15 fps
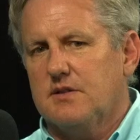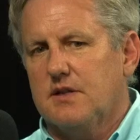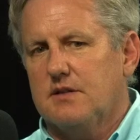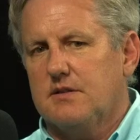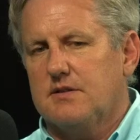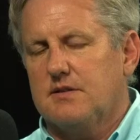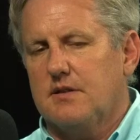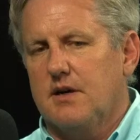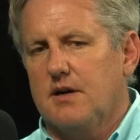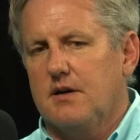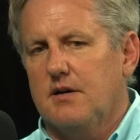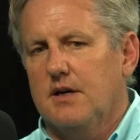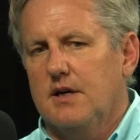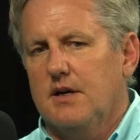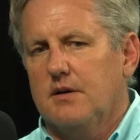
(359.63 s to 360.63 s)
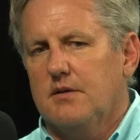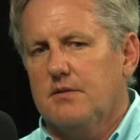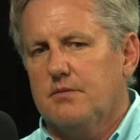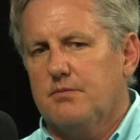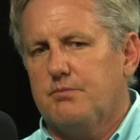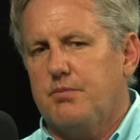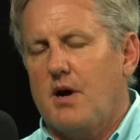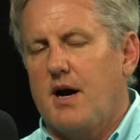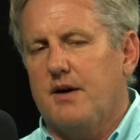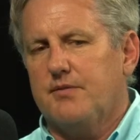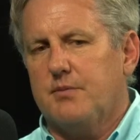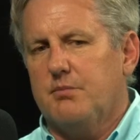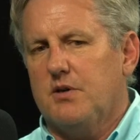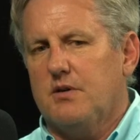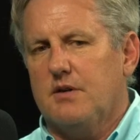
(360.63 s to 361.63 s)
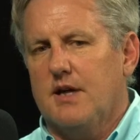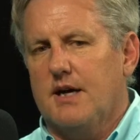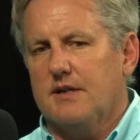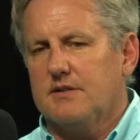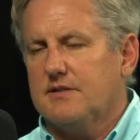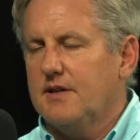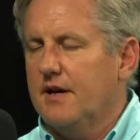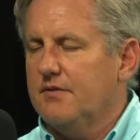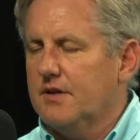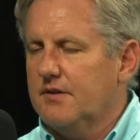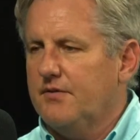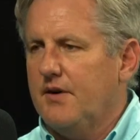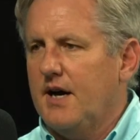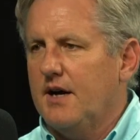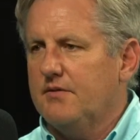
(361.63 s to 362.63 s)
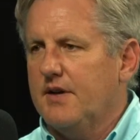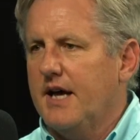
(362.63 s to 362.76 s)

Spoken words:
it's profitable like 75 to